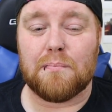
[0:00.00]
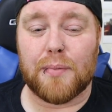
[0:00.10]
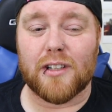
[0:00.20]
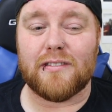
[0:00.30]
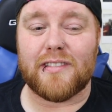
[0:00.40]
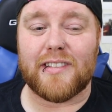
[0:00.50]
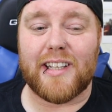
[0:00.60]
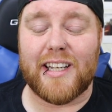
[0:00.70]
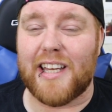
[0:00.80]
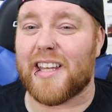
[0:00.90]
But
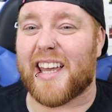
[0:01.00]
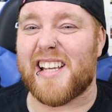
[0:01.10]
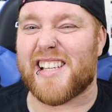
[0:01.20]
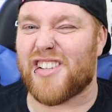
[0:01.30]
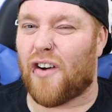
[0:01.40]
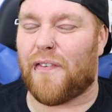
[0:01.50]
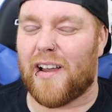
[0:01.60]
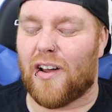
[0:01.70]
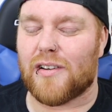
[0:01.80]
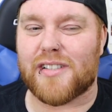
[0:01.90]
in either case, it's not
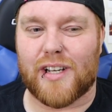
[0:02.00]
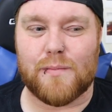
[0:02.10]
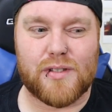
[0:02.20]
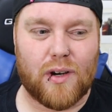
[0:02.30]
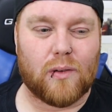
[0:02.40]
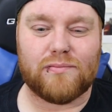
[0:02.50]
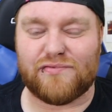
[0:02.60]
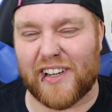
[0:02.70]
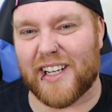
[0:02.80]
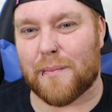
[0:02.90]
for long term. So
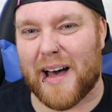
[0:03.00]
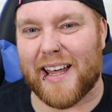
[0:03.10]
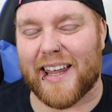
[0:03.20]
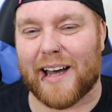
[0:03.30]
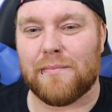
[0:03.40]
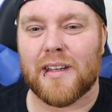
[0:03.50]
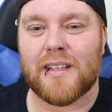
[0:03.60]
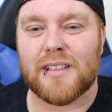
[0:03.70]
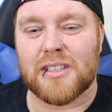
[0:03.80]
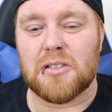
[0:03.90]
think about that.
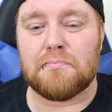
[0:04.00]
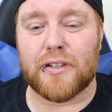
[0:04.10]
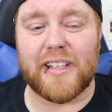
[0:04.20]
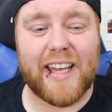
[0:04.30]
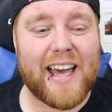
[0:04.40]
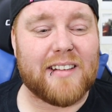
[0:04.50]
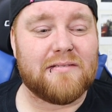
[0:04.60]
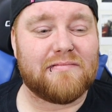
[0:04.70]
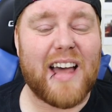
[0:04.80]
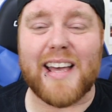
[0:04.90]
But
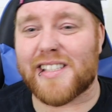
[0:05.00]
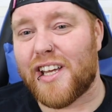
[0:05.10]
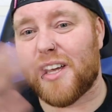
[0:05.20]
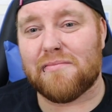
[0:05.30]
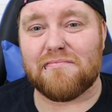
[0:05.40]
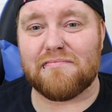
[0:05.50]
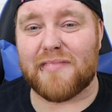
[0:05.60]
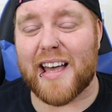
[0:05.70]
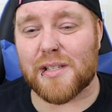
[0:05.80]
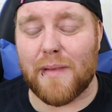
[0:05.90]
yeah, that's it.
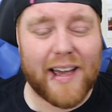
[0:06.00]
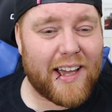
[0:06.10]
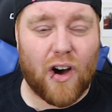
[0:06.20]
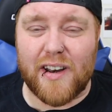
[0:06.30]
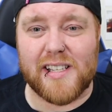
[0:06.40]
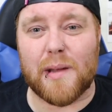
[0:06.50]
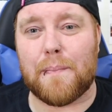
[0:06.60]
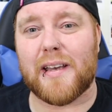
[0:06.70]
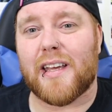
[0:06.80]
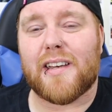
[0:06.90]
That's my honest
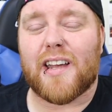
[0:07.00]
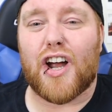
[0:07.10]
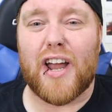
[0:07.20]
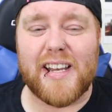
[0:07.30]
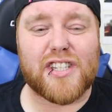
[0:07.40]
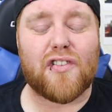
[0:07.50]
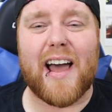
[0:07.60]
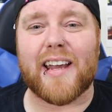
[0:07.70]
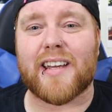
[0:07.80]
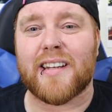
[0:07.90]
opinion of
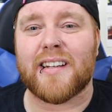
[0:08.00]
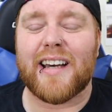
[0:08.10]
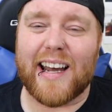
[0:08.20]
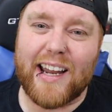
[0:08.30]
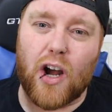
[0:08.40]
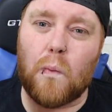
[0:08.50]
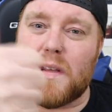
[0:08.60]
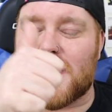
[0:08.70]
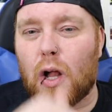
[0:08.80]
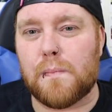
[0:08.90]
Interac. And I hope
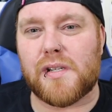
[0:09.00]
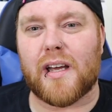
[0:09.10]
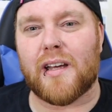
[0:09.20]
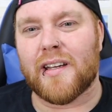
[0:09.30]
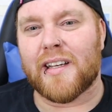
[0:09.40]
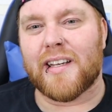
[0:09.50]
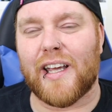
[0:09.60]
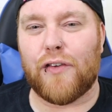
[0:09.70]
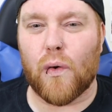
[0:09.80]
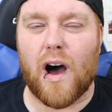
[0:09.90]
this helps you.
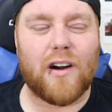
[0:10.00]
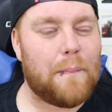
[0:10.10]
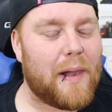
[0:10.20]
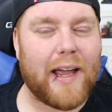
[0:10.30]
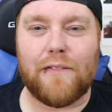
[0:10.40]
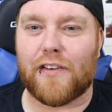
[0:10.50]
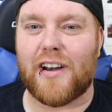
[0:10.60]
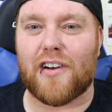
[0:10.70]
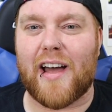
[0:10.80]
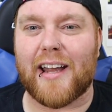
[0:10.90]
If you are applying
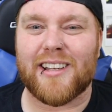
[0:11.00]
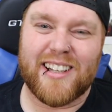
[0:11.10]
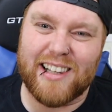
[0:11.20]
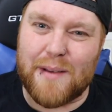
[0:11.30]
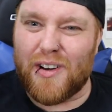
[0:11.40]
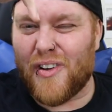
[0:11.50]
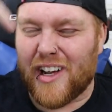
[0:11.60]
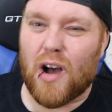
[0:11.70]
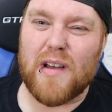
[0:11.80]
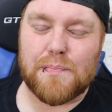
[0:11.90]
for Interac, let me know
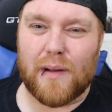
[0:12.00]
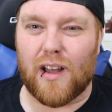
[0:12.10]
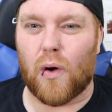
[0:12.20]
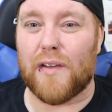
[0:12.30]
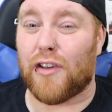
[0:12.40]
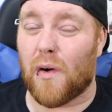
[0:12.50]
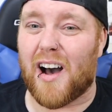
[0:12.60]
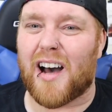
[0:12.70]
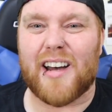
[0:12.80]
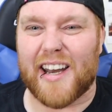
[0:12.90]
in comments below if you
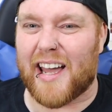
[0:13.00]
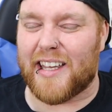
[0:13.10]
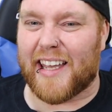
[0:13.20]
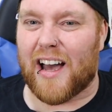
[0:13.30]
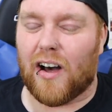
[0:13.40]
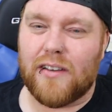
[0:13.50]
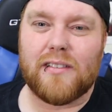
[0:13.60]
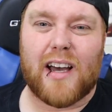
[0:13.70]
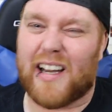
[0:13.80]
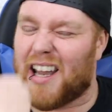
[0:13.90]
are and how you get
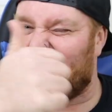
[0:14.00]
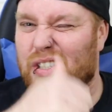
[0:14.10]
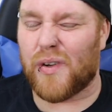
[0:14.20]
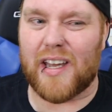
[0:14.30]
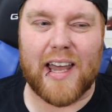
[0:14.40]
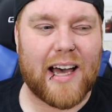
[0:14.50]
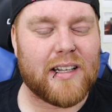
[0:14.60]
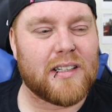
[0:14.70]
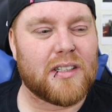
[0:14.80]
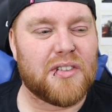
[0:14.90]
on. I'd like to hear
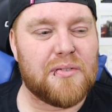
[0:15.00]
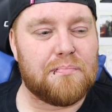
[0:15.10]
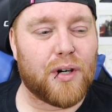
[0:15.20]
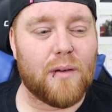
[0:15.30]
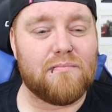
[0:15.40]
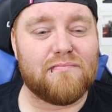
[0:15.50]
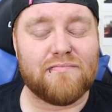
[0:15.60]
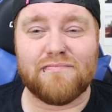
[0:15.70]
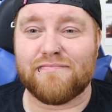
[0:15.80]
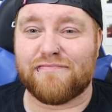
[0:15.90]
that. But
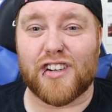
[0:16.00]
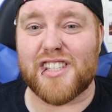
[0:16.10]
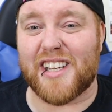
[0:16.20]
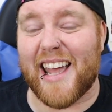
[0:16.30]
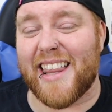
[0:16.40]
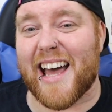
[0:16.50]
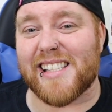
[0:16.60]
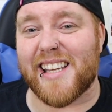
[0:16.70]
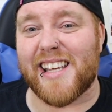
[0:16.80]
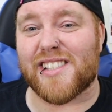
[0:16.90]
for today,
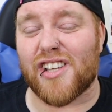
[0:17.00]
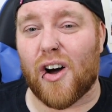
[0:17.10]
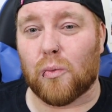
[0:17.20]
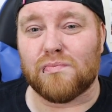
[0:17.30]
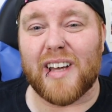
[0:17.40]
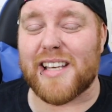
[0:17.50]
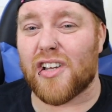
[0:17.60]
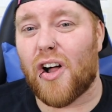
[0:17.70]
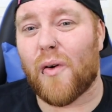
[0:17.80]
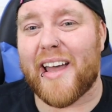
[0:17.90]
that's it. So, as
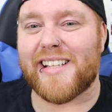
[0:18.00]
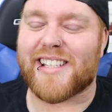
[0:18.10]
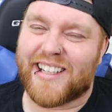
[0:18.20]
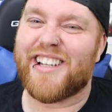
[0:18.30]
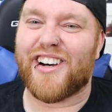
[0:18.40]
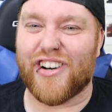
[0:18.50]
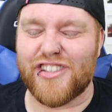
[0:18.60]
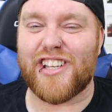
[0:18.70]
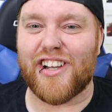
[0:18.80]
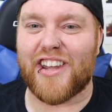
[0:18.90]
always,
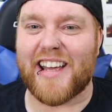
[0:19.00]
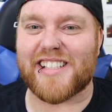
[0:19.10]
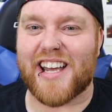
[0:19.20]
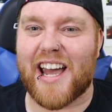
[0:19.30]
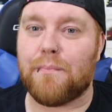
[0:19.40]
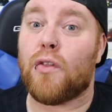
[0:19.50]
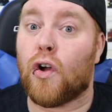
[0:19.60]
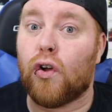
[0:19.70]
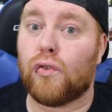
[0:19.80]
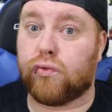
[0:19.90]
until next time,
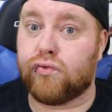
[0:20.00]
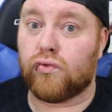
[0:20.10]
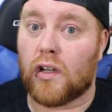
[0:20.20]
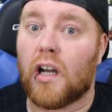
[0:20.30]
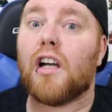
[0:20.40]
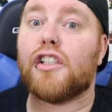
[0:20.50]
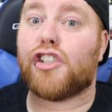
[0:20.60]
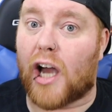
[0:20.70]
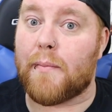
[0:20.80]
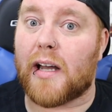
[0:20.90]

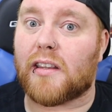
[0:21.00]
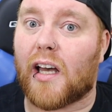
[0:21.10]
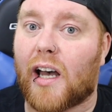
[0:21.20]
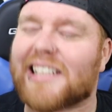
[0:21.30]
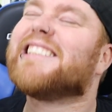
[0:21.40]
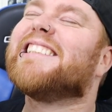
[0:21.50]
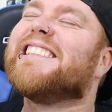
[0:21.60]
Jamata!